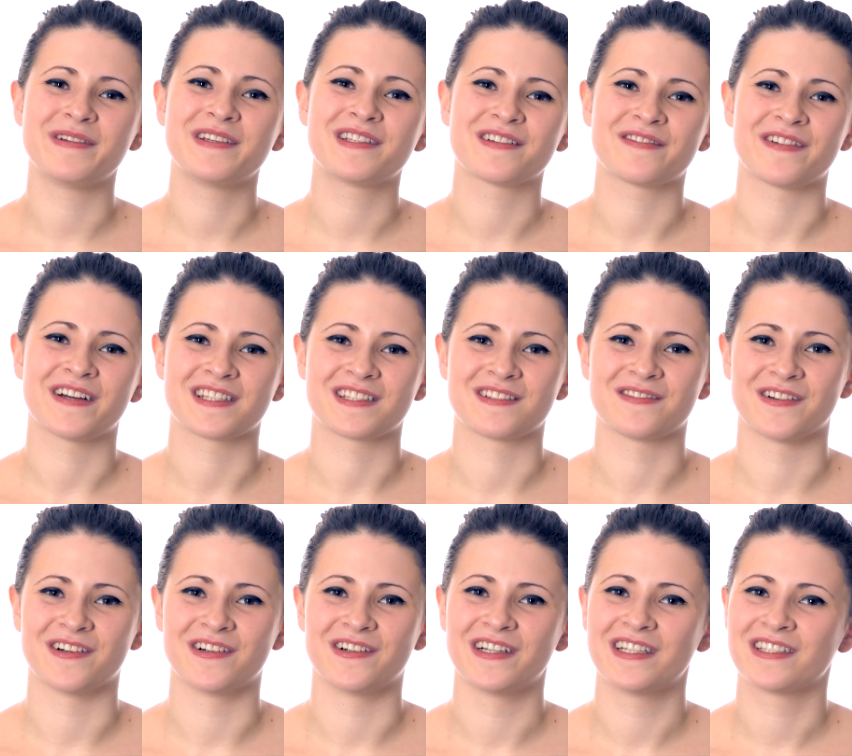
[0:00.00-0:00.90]
Music
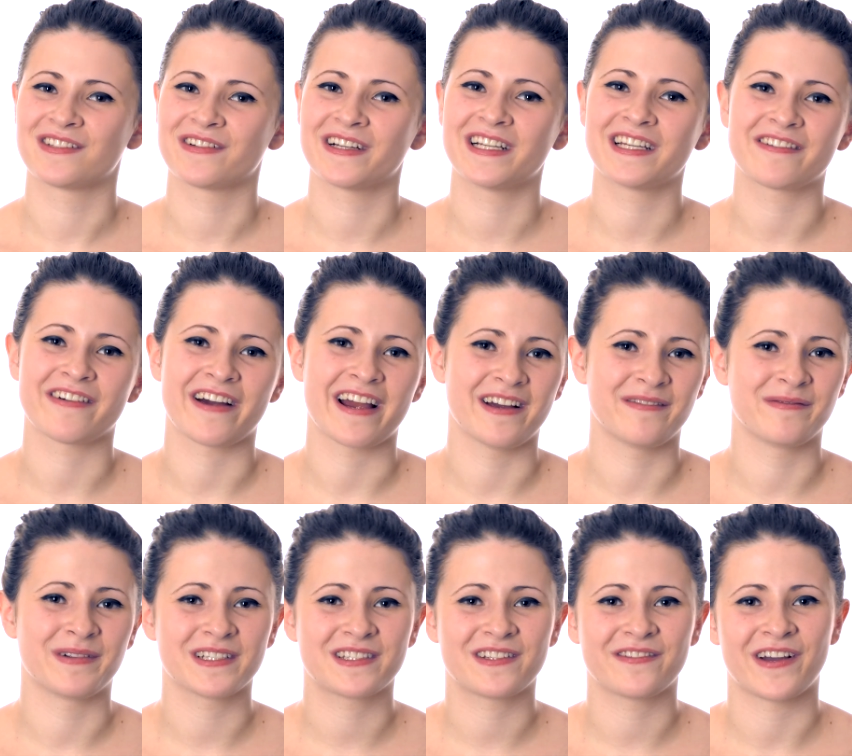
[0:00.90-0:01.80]
Festival is really great, and
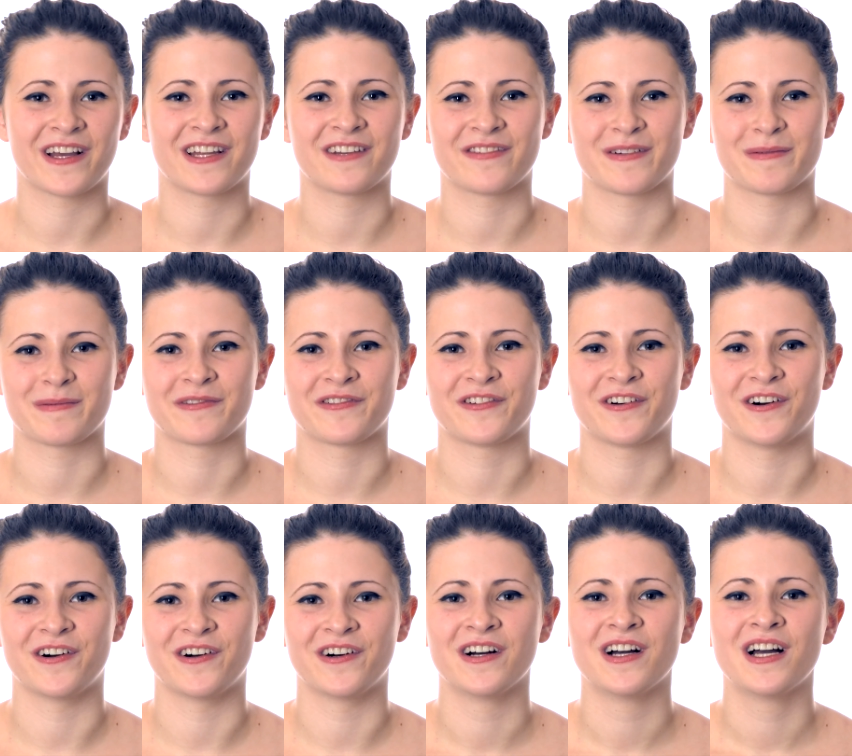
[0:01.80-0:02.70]
whilst I've heard of it
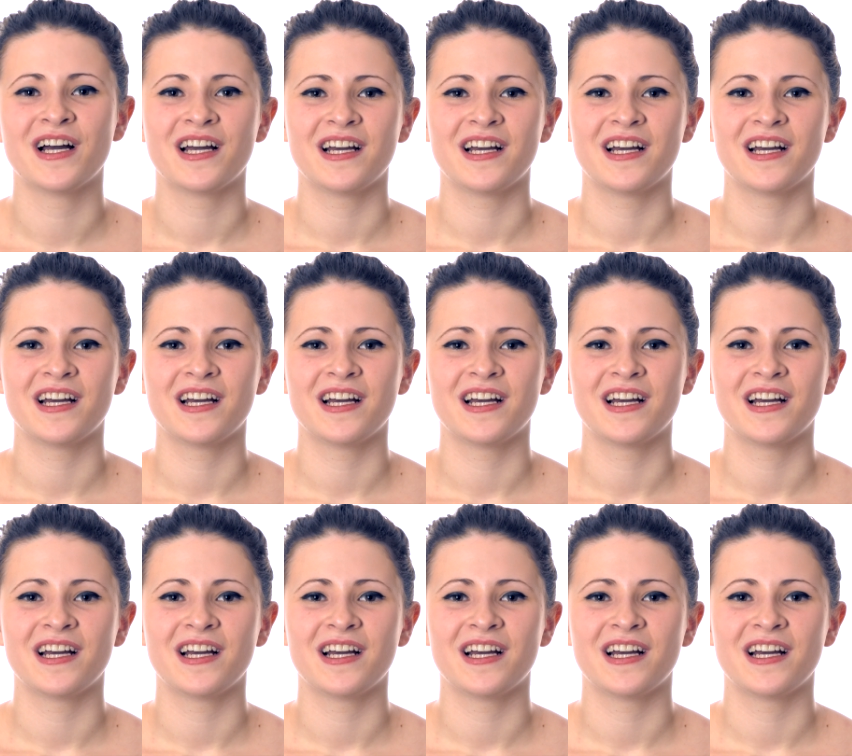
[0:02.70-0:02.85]
before,